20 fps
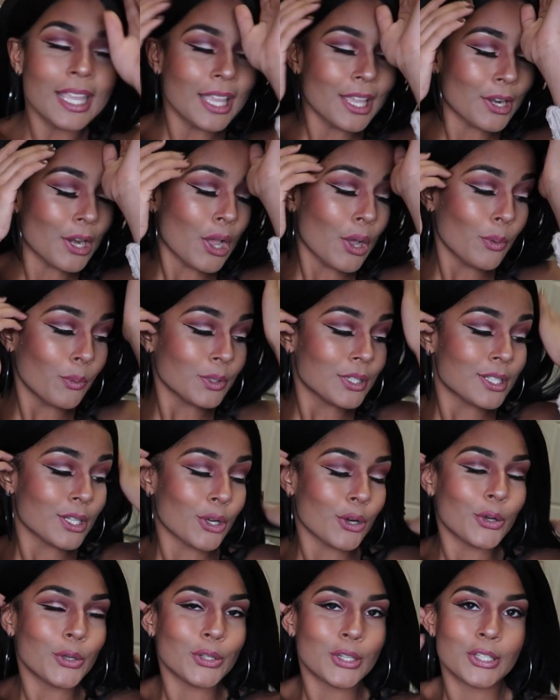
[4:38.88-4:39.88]
you know, what's a
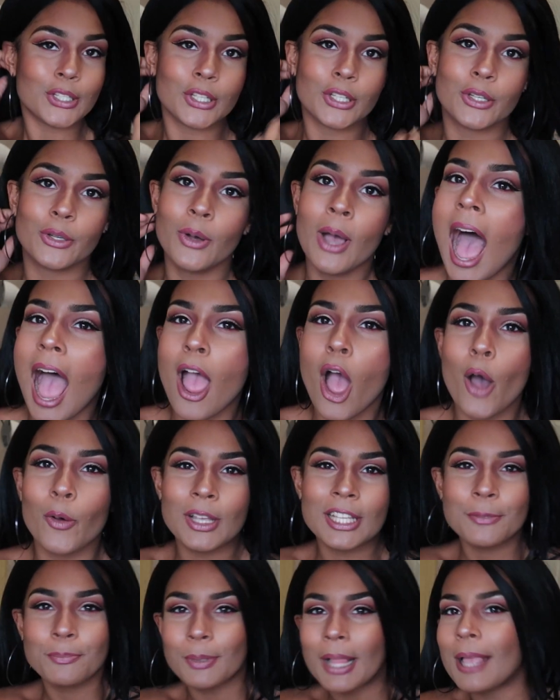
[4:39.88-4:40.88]
girl to do? I
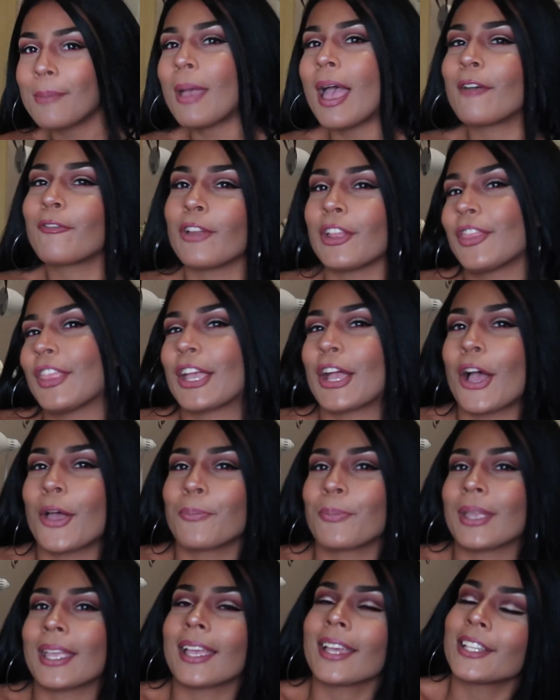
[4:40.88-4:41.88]
always blame everything
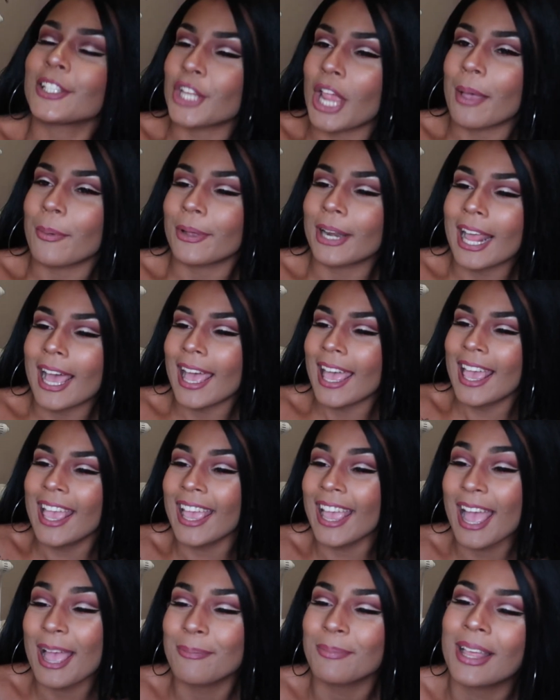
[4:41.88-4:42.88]
on being a Gemini.
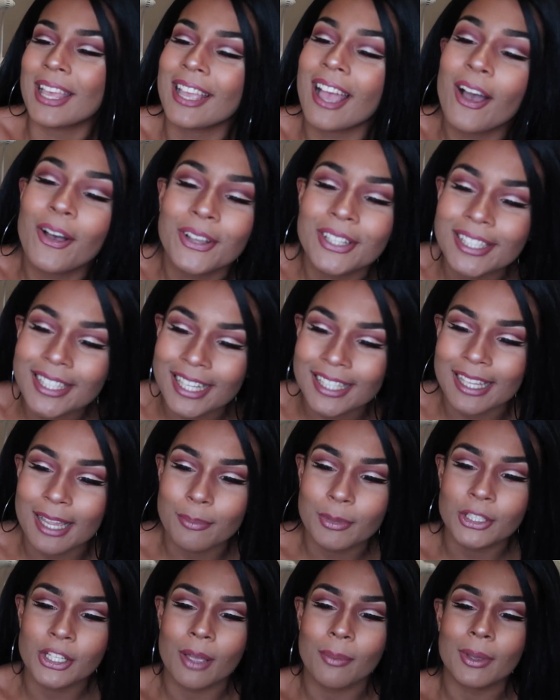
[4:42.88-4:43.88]
I'm like, oh, it's because
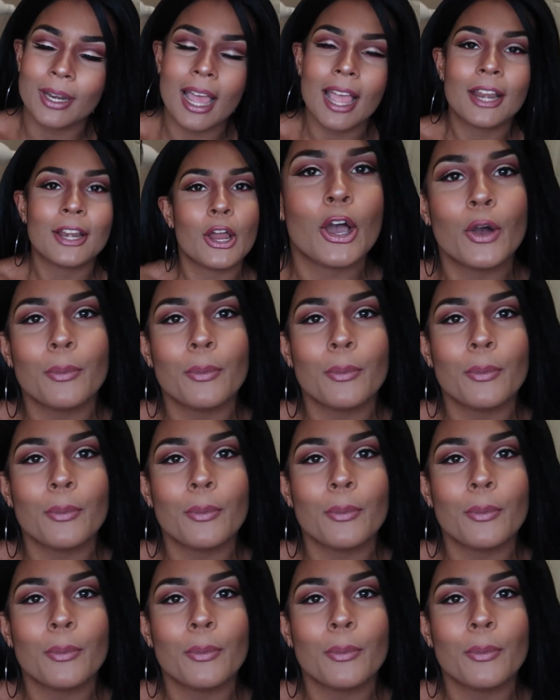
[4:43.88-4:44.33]
I'm a Gemini.